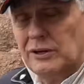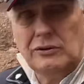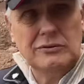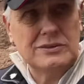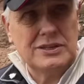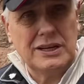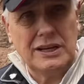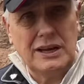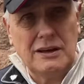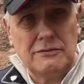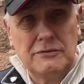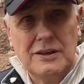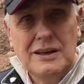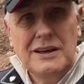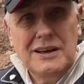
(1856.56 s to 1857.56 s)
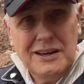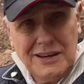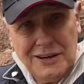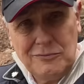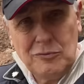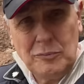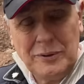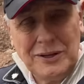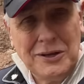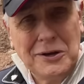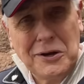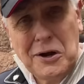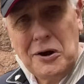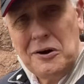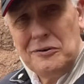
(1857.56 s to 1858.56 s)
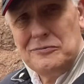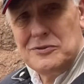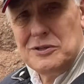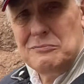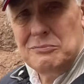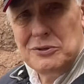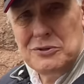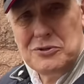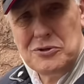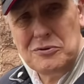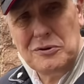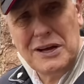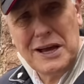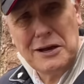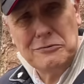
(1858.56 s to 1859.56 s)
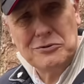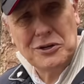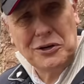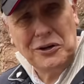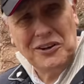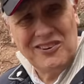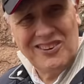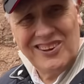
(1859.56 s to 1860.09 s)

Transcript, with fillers: you look to your left, it would be like half timbered Tudor house kind of